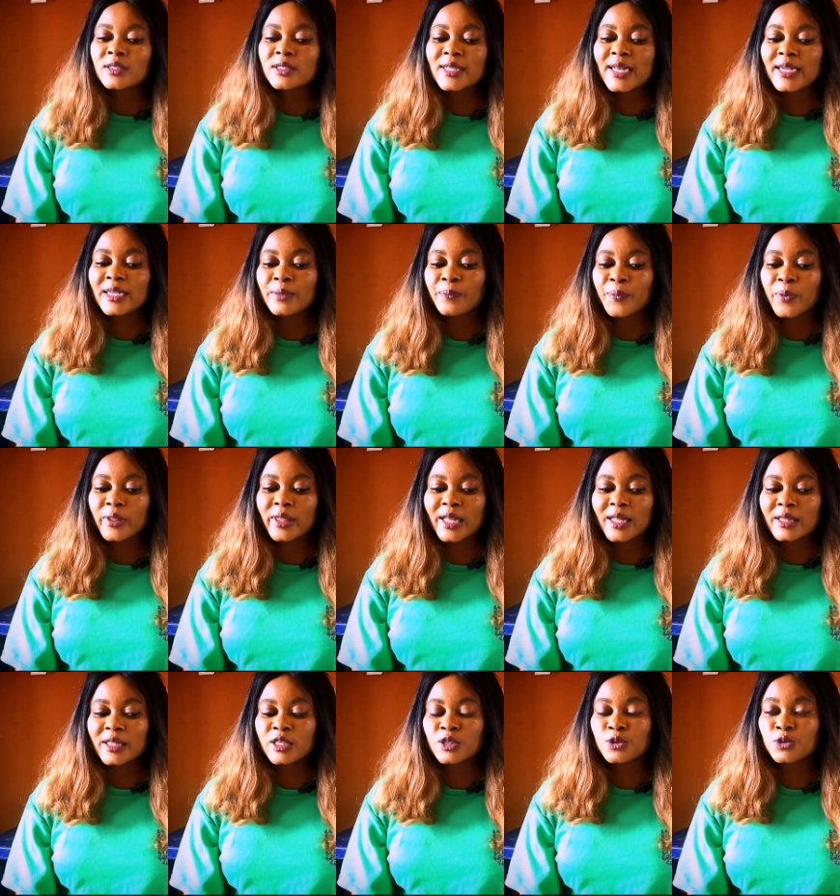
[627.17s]
another
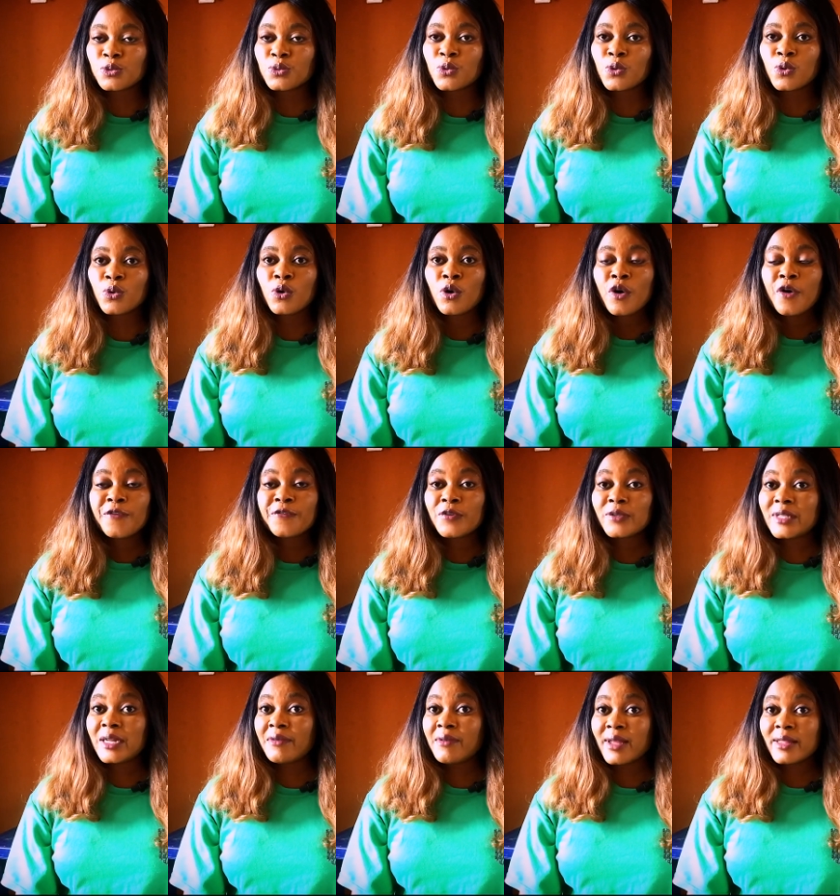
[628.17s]
important thing to know
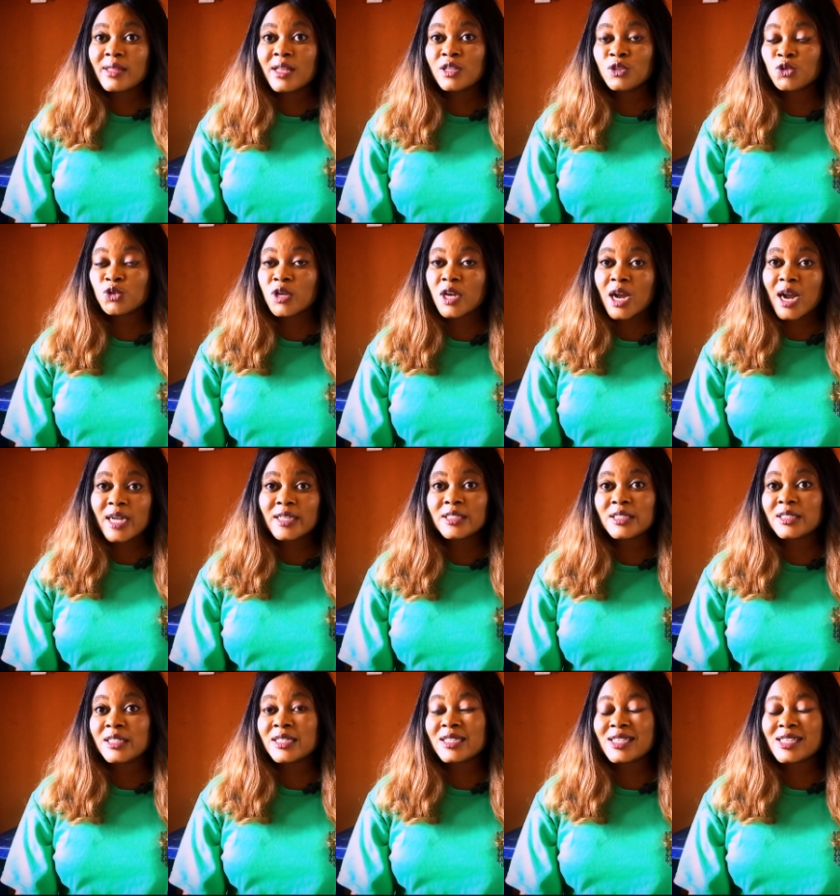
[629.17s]
for direct entry
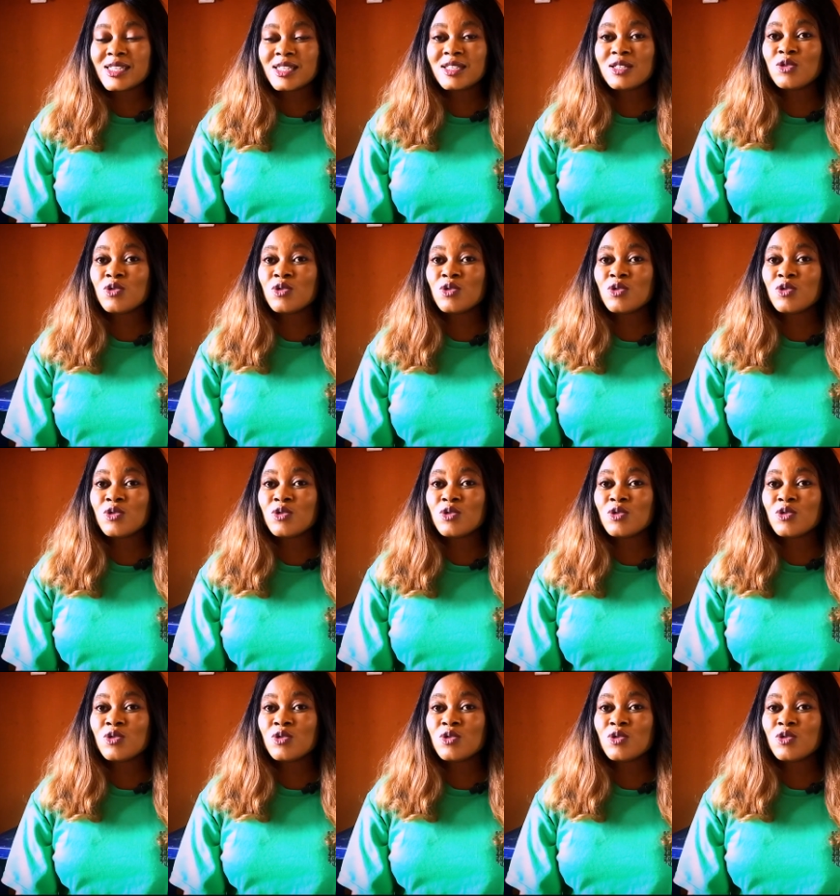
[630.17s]
candidates is